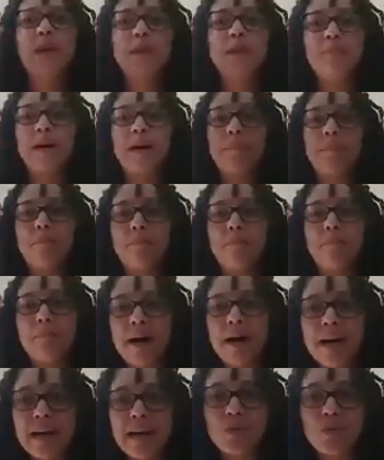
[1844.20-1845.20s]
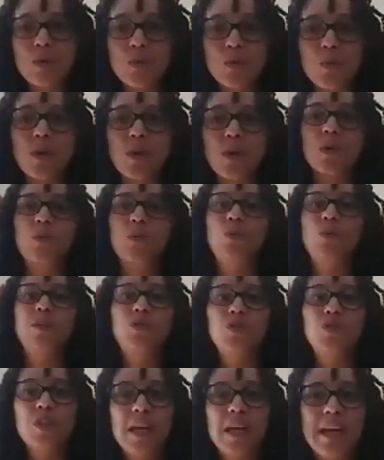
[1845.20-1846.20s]
way my mind would work would
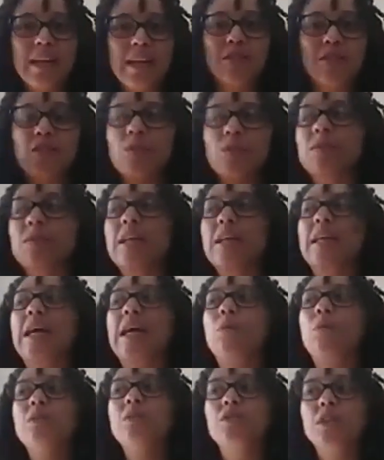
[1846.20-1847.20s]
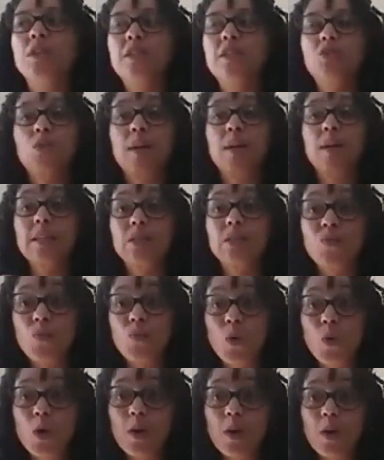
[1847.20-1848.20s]
change. It was like I was just
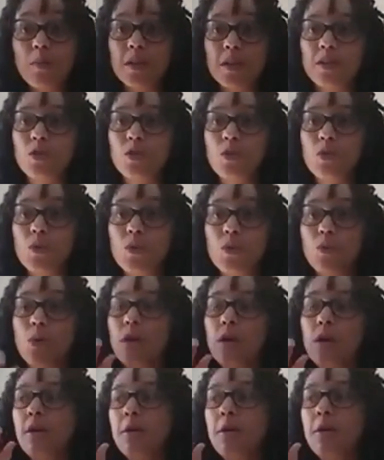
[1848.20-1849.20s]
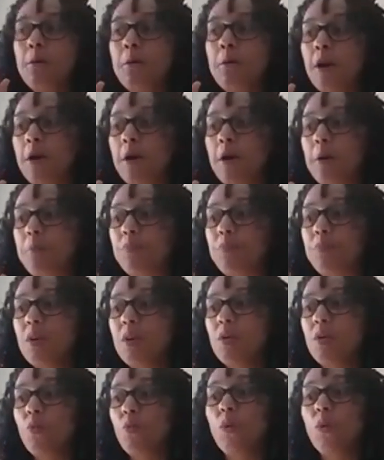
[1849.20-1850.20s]
transformed into
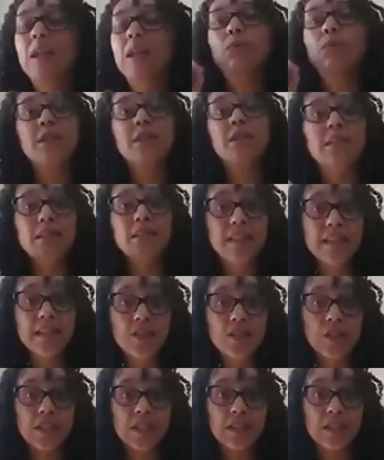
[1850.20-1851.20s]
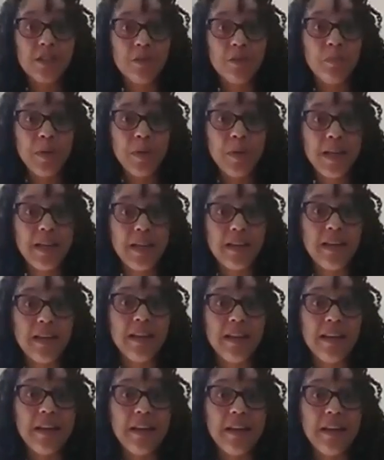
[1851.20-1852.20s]
what I was conditioned to
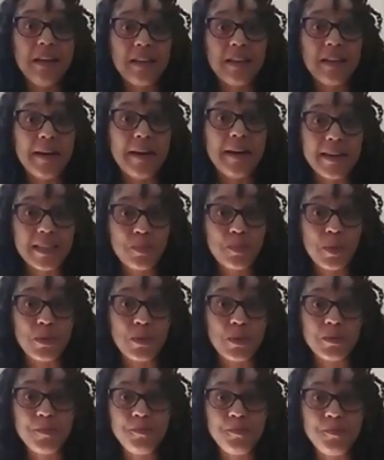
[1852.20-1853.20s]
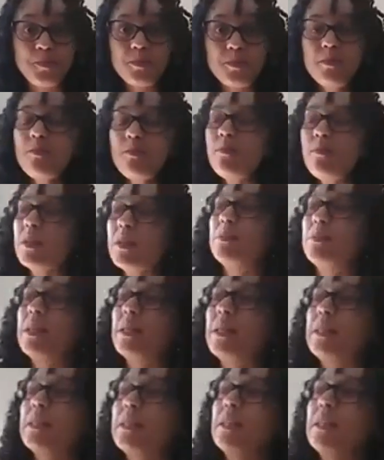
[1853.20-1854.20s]
be in the hospital.
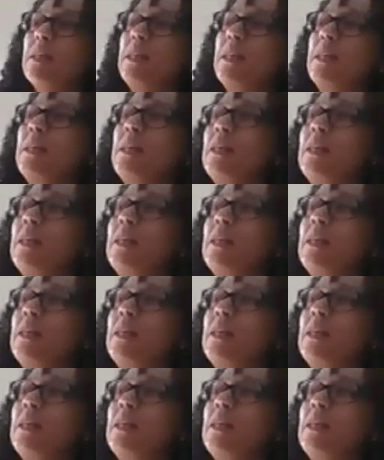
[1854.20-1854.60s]
But